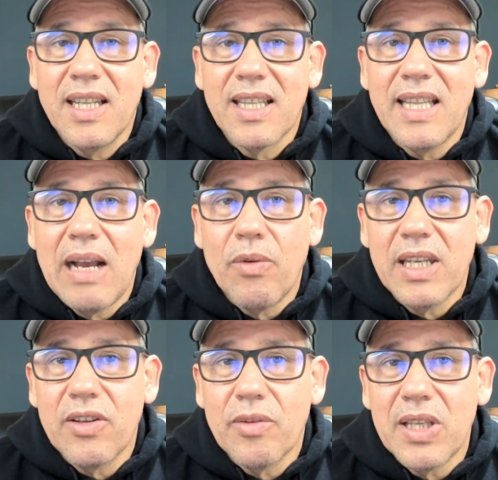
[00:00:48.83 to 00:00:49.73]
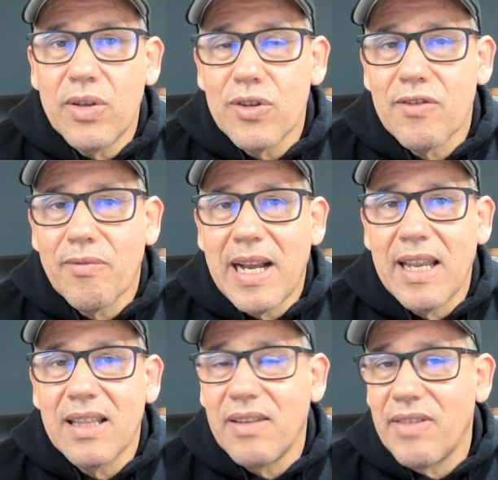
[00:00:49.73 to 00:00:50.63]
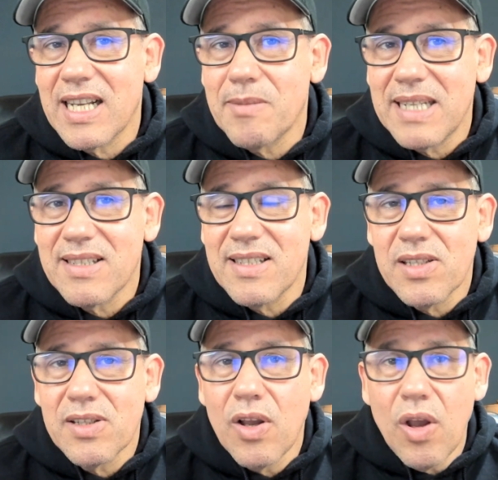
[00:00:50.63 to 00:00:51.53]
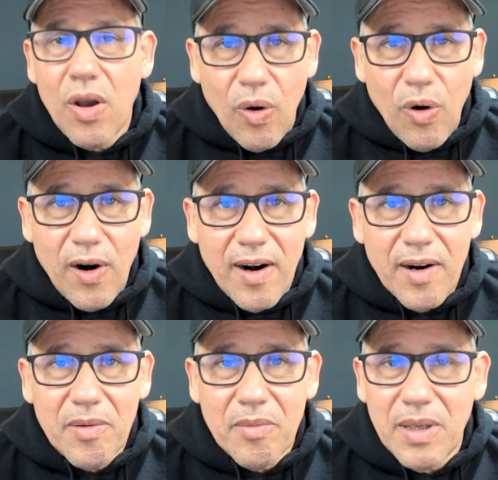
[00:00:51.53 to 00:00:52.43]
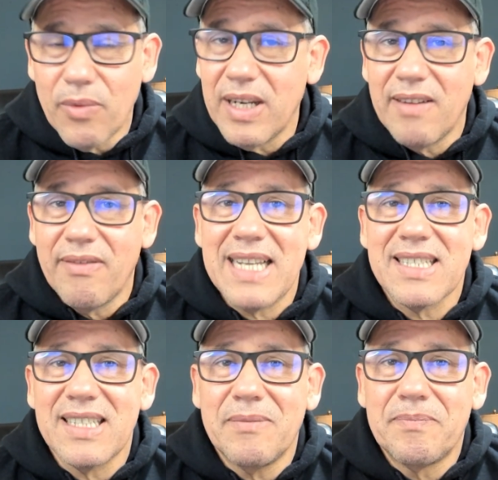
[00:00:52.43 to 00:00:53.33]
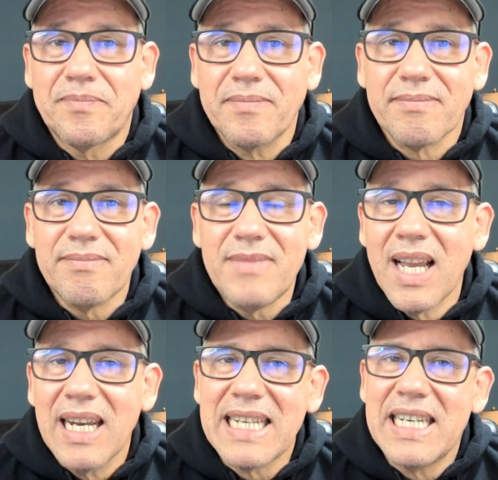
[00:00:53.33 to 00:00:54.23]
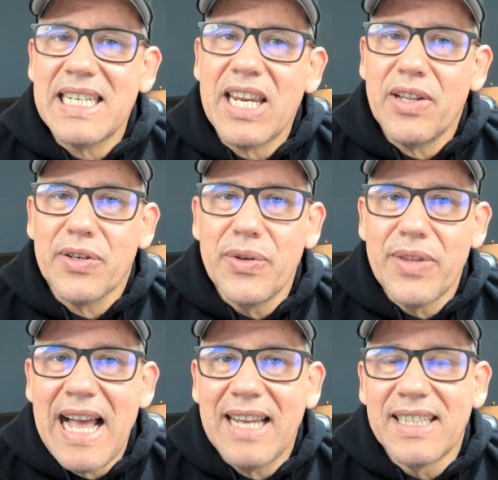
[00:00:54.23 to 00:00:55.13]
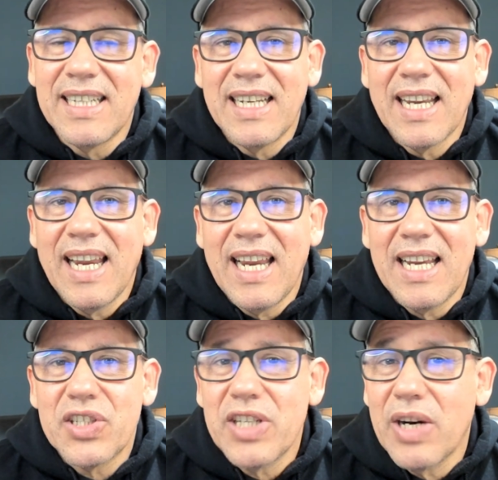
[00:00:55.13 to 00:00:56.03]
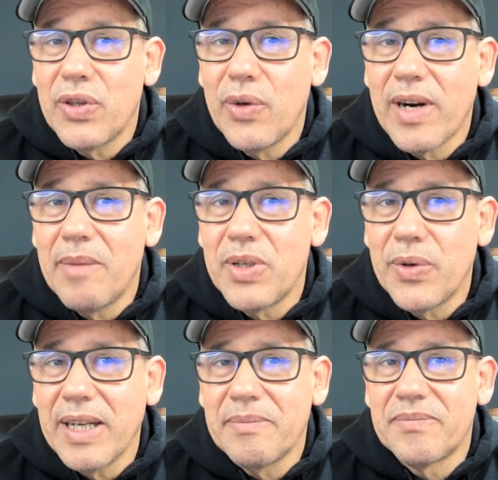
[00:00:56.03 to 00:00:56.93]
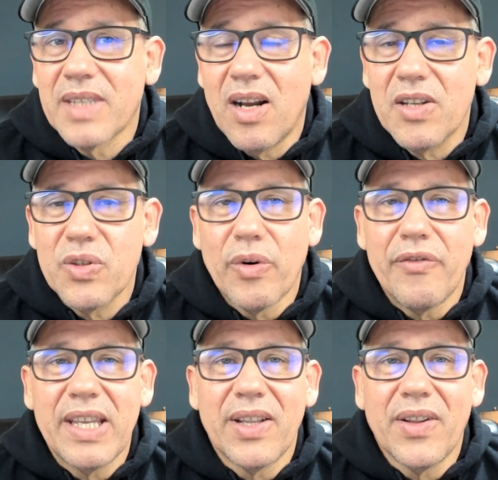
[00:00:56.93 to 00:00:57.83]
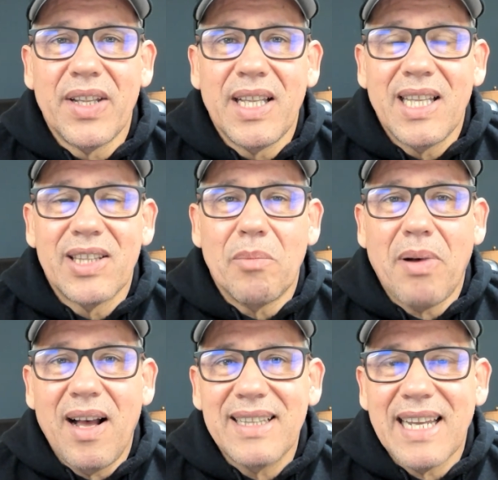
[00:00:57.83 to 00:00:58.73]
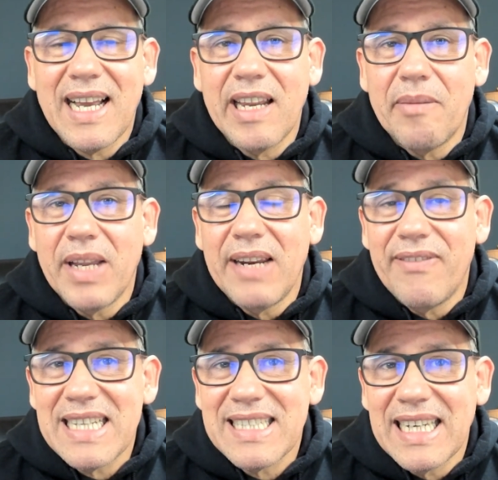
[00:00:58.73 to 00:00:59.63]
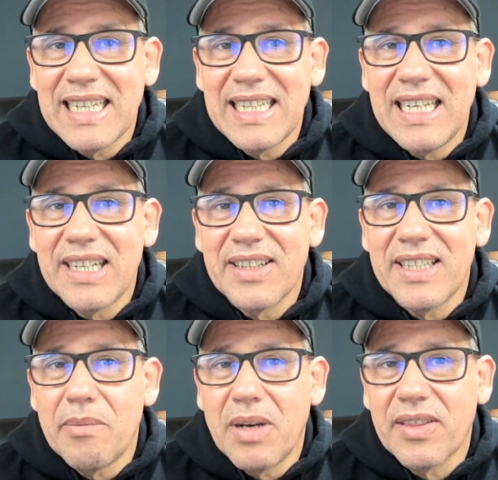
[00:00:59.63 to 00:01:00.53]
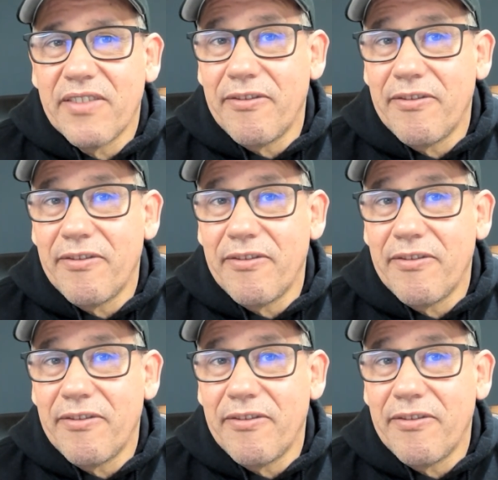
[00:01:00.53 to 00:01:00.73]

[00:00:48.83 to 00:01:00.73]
that will either be used for my living expenses or be reinvested. I'd like to take you through that and share with you what I'm doing. I'll also reveal the bond that I am investing in here in the month of